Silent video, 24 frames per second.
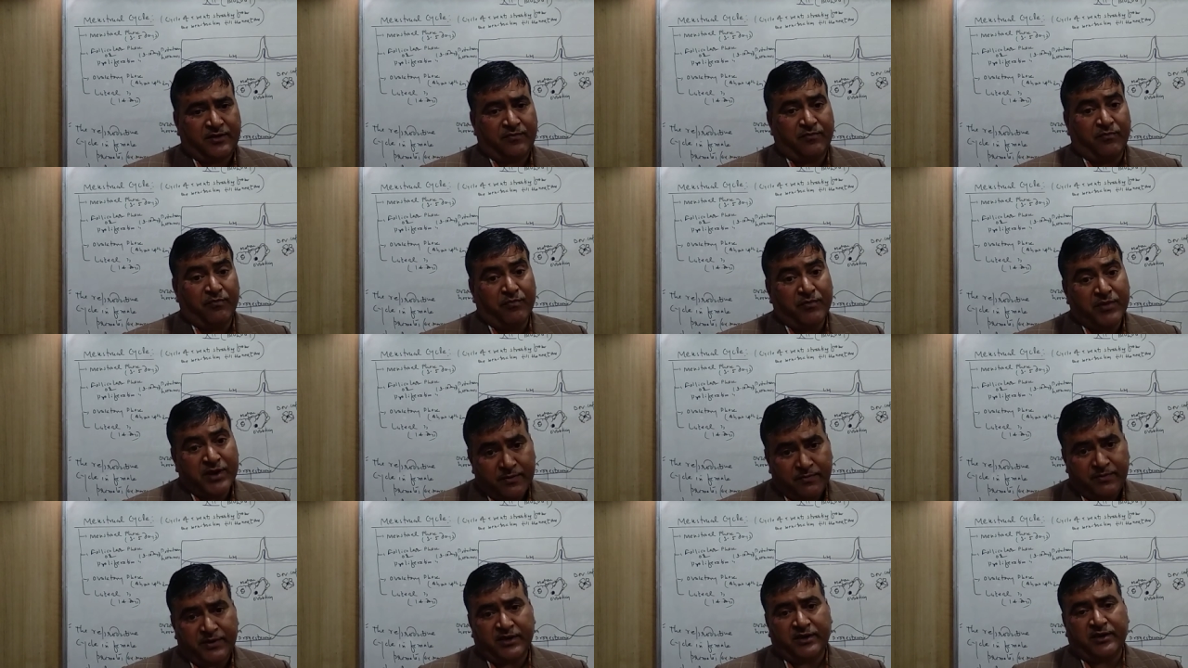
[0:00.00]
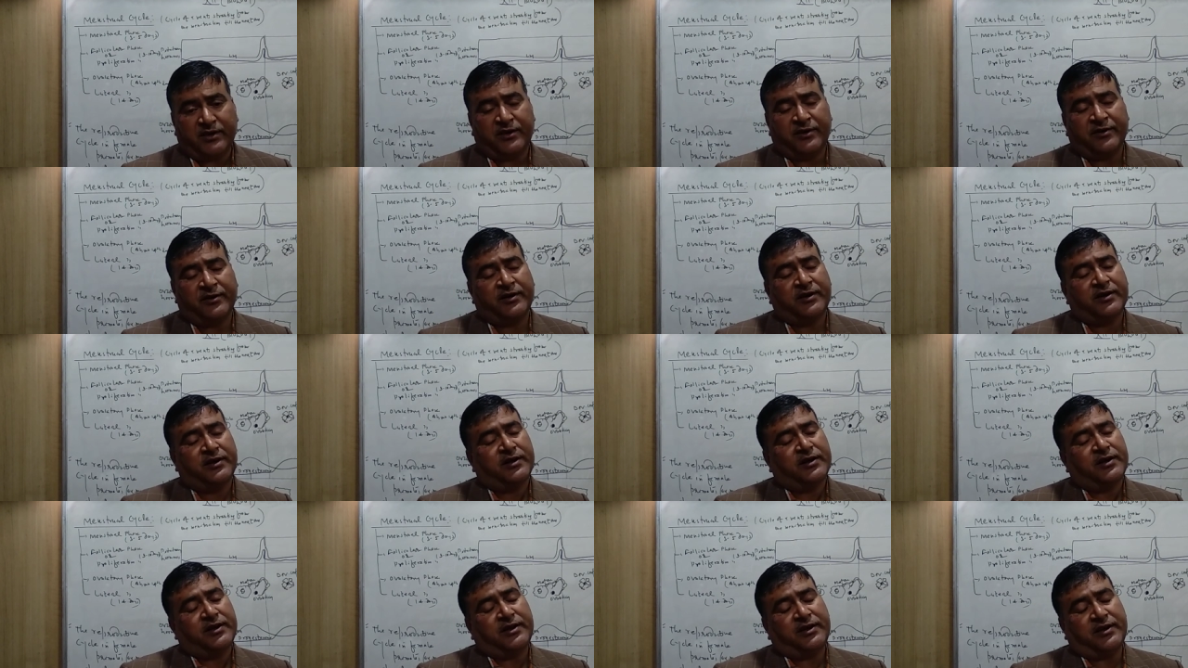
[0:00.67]
maybe
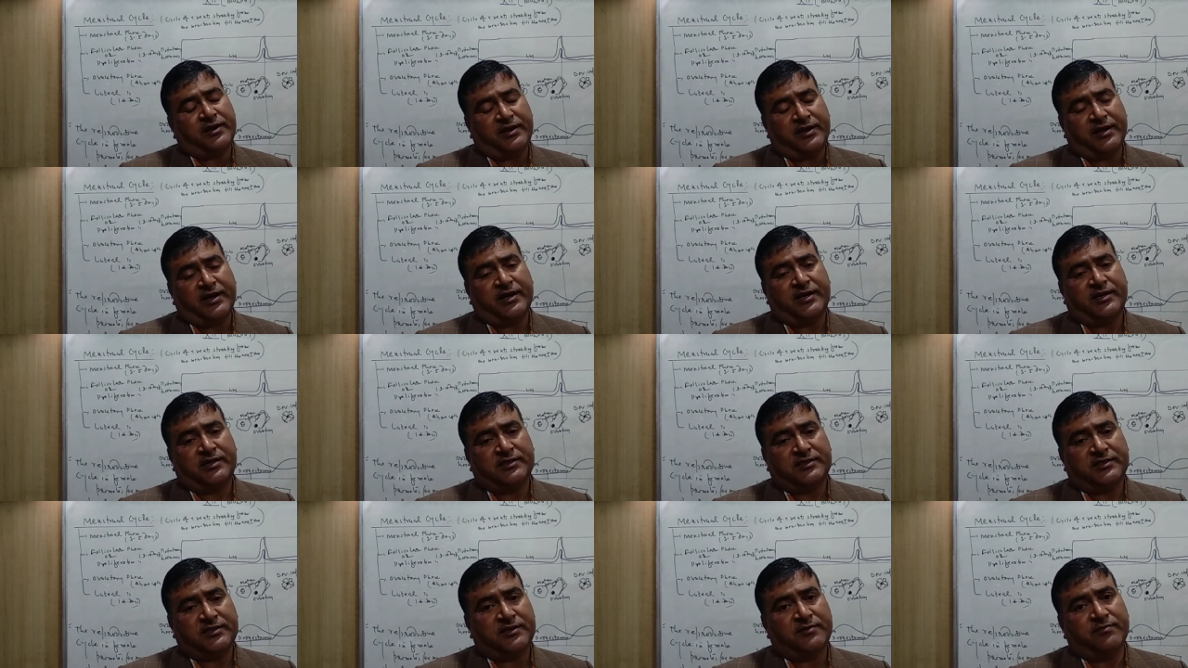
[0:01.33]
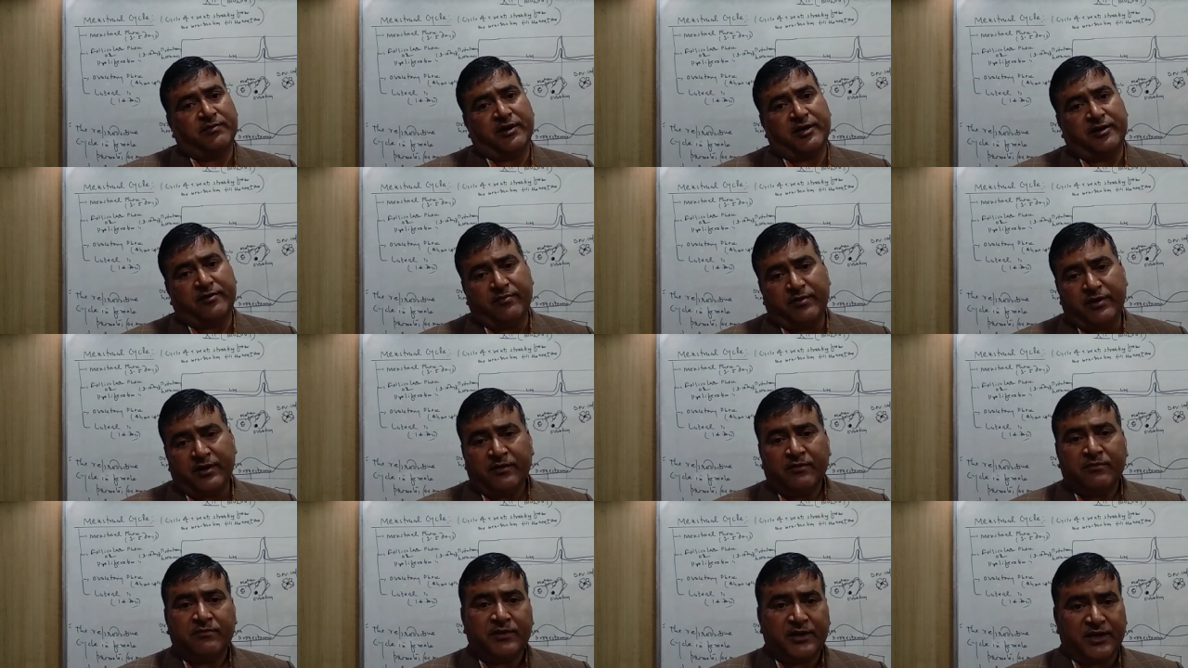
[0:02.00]
that she might
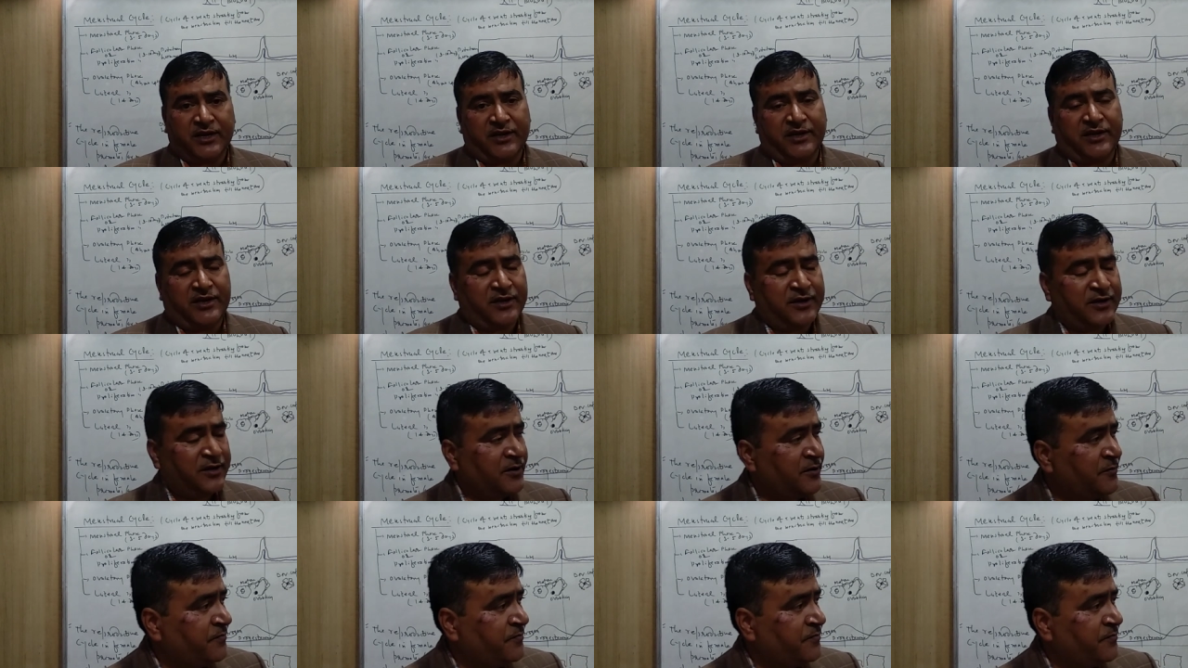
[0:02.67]
be pregnant.